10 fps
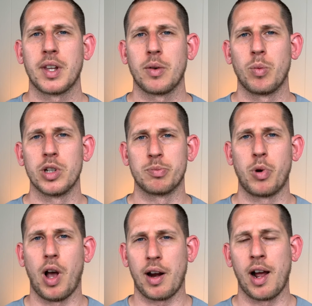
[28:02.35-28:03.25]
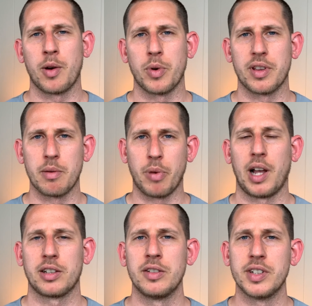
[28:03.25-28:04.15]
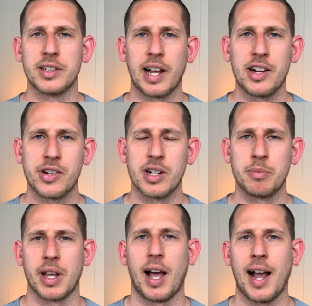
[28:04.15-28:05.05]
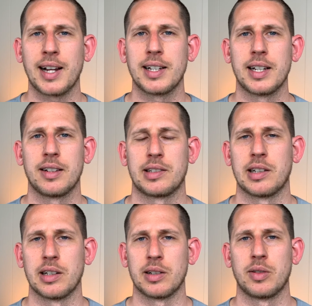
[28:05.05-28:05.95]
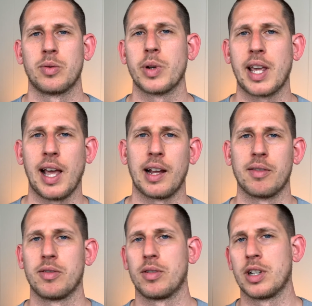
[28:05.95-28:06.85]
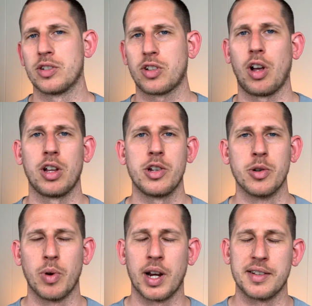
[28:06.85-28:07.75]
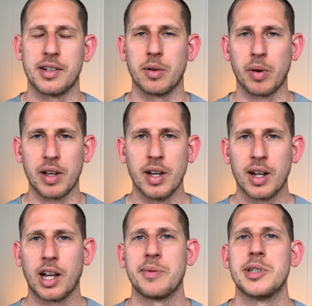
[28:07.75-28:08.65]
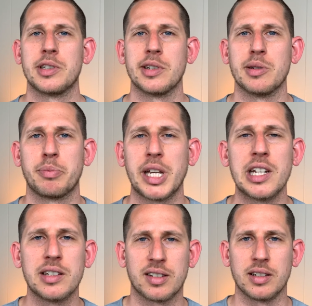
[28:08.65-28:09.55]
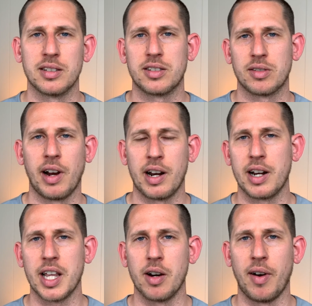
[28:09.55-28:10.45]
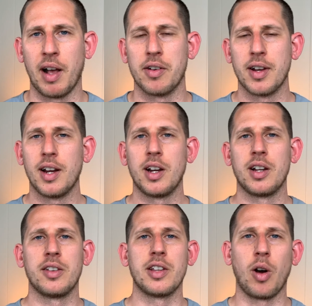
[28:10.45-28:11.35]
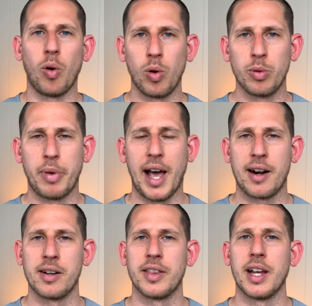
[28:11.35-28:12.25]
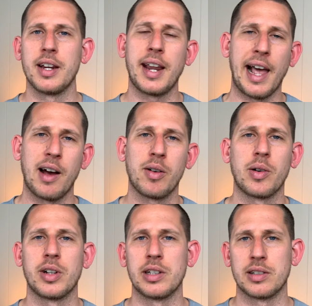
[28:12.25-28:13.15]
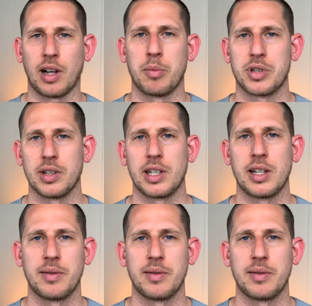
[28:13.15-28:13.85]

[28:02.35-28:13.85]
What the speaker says: was brought on with a positive intention behind it. So we can't install a new one until we come into peace and serenity around the old pattern that now is obsolete,